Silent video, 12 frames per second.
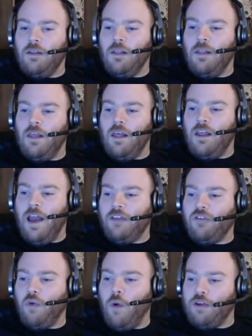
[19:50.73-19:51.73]
The
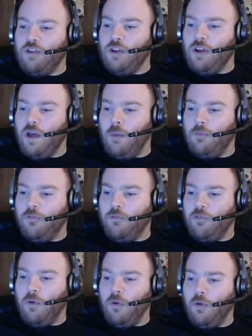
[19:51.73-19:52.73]
next question comes
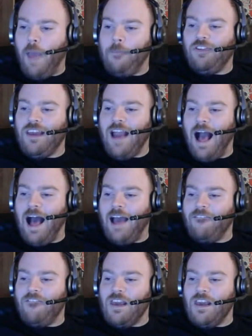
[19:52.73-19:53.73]
from
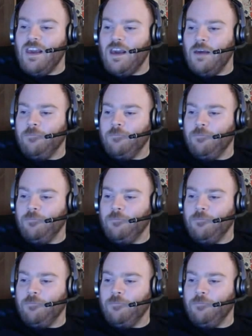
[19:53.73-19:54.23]
MCIV.